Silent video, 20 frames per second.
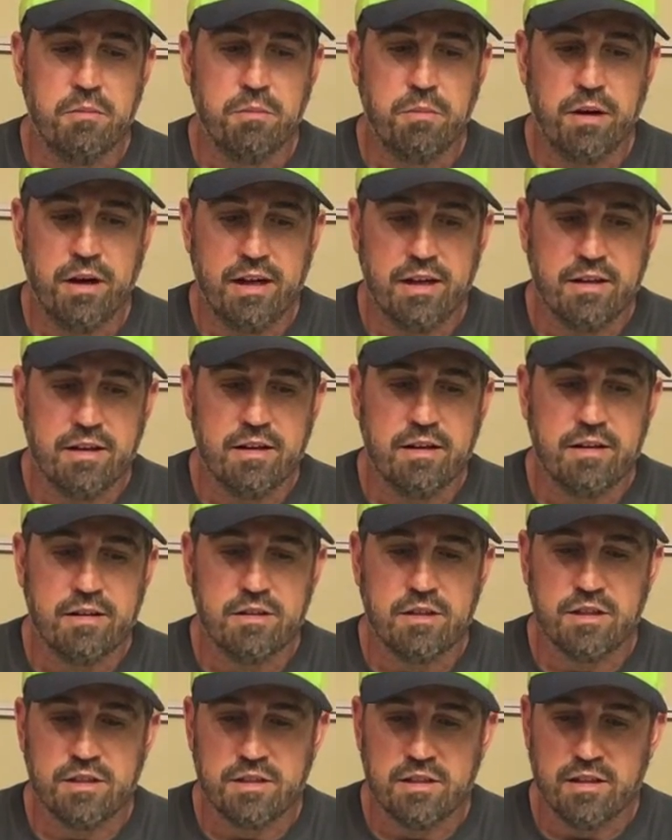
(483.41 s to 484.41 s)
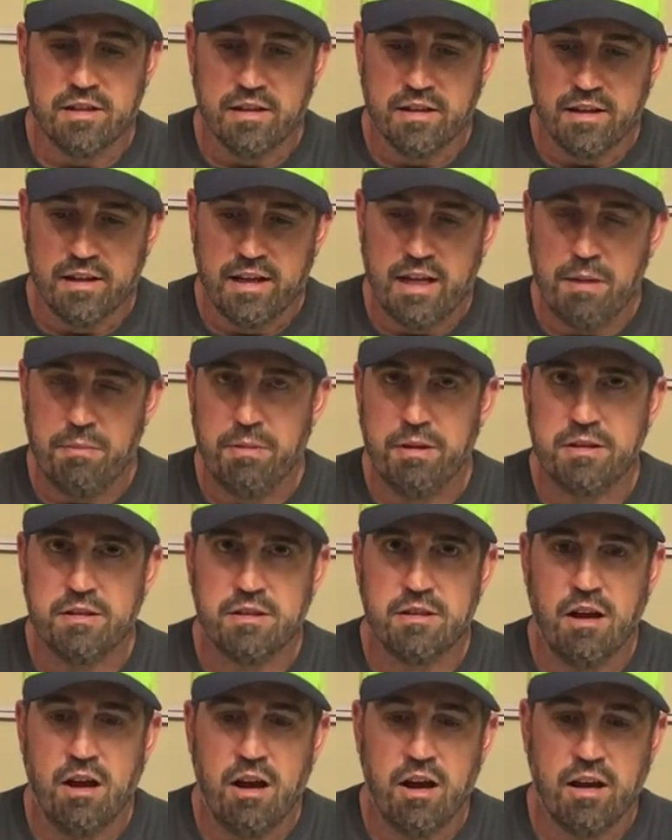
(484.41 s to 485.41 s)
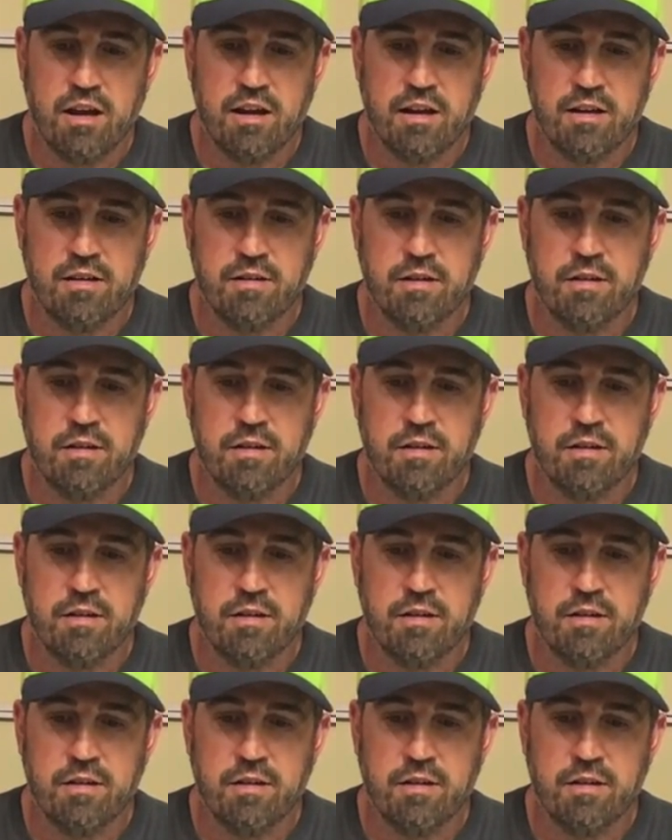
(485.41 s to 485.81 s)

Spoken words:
But just keep it stock,